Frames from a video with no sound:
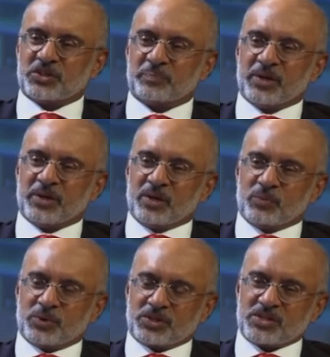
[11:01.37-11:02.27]
region,
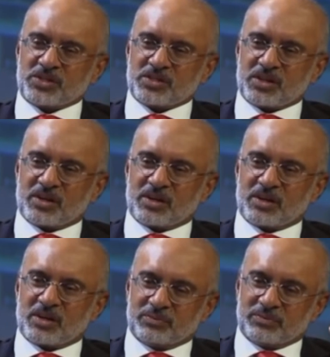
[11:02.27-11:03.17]
which is
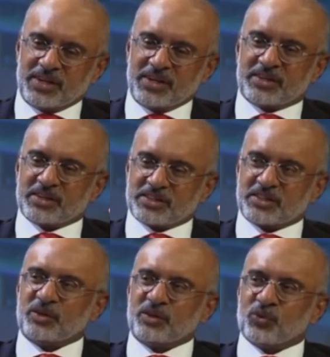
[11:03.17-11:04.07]
a very
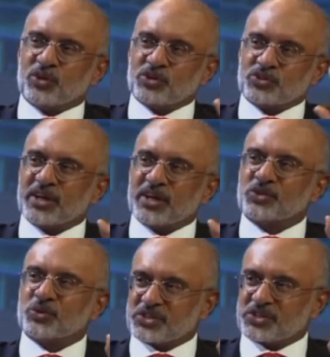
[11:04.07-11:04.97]
distinct focus on
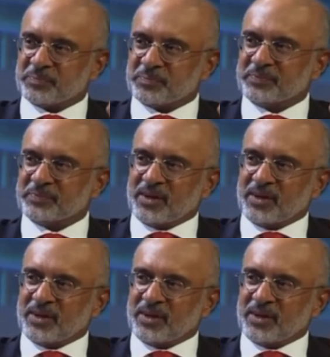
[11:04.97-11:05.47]
education.